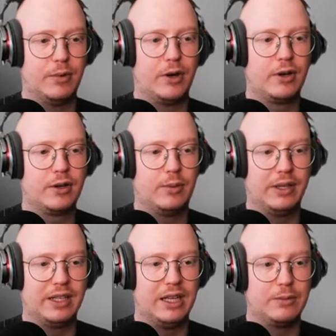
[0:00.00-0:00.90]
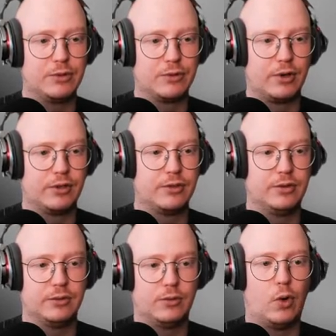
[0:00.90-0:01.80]
mark, while in games you're trying
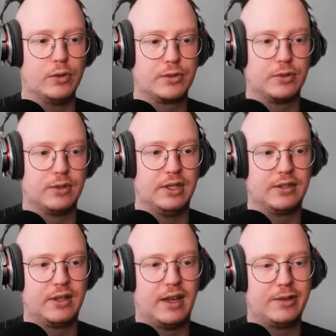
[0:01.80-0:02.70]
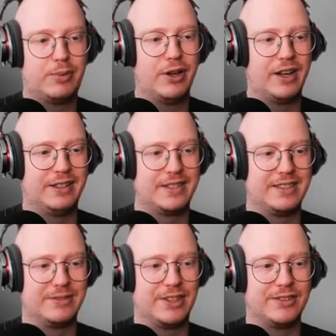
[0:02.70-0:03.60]
to also hit that, but at the
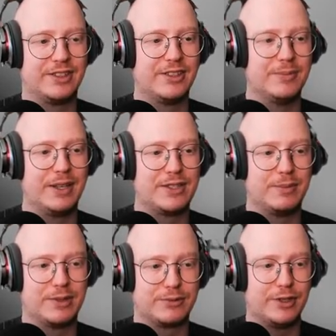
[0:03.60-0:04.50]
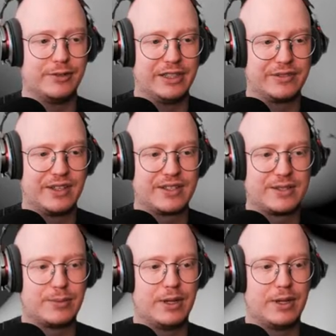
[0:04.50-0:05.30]
same time trying to make something run really fast as